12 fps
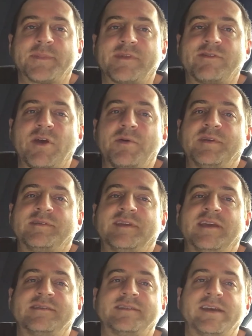It's always
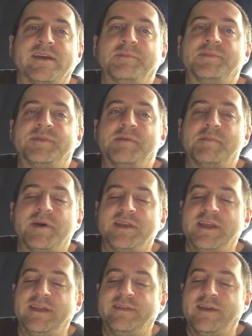nice to help
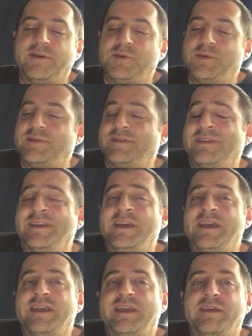somebody who was
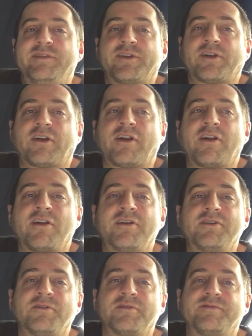either
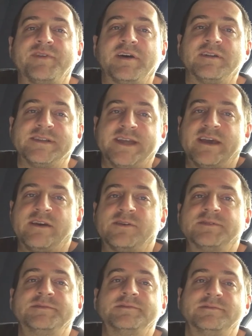hurt or fell down.